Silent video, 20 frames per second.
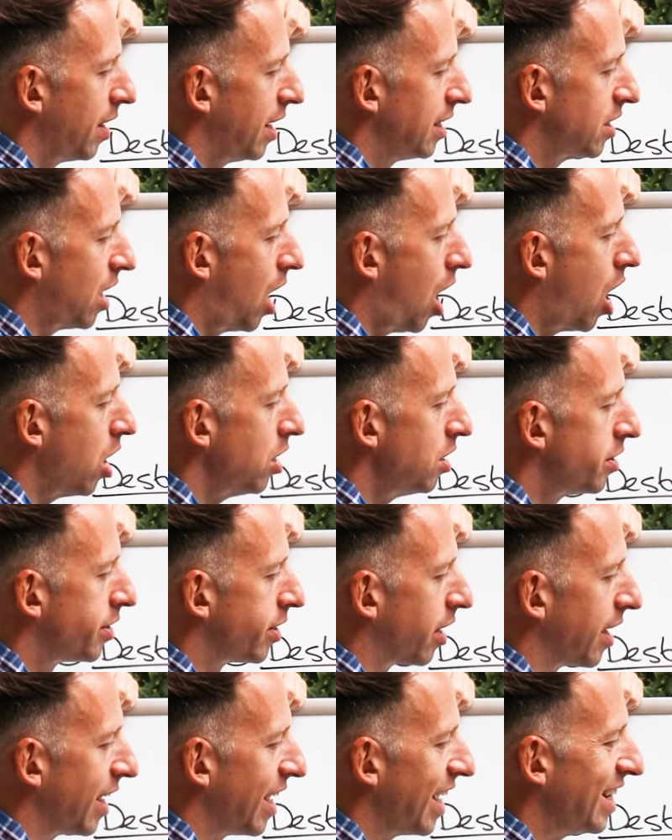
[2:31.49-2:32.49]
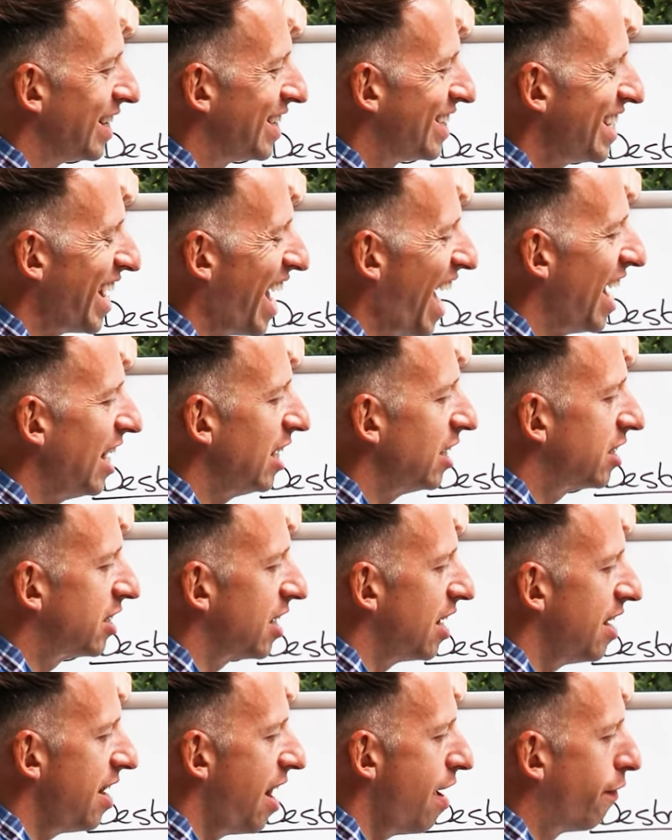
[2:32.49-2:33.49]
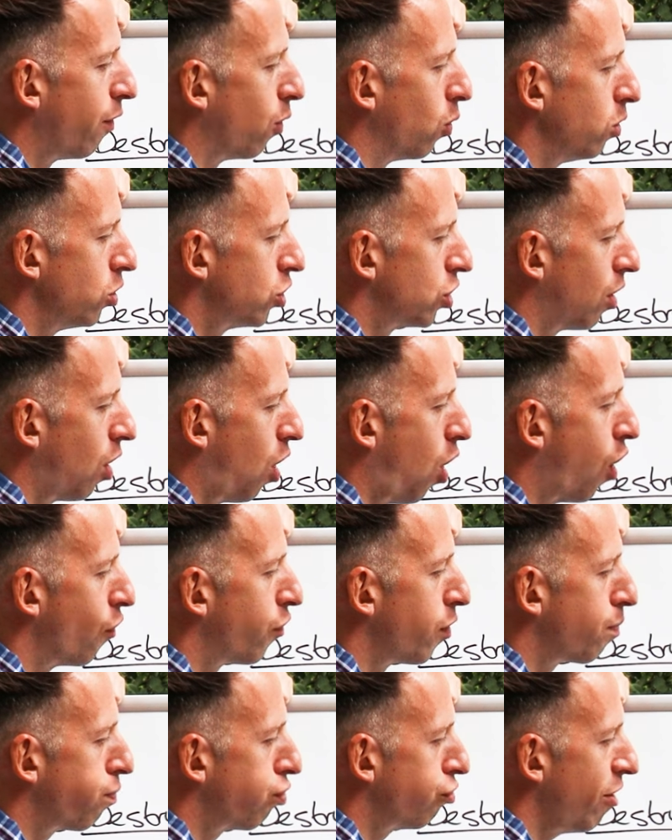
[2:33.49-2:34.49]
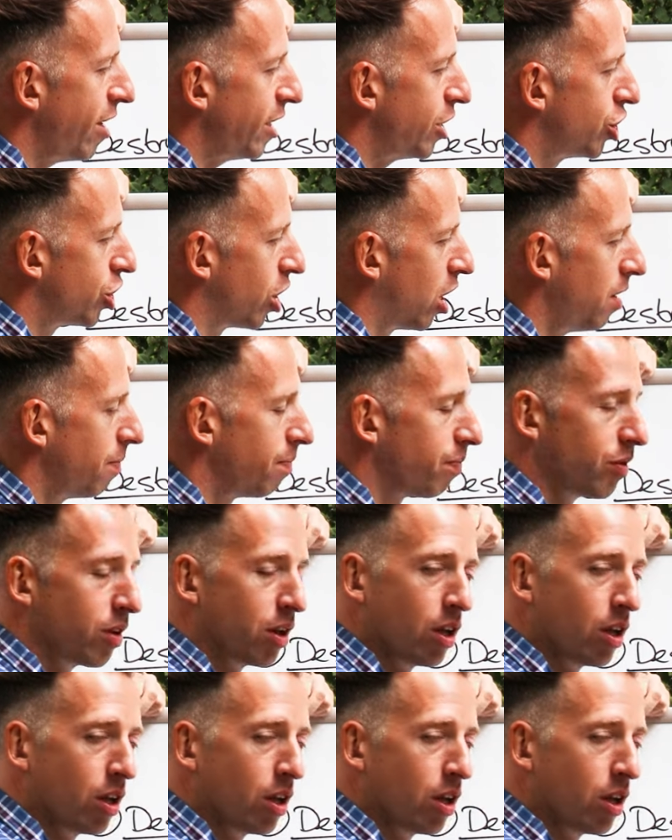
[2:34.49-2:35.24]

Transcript: is under intense levels of pressure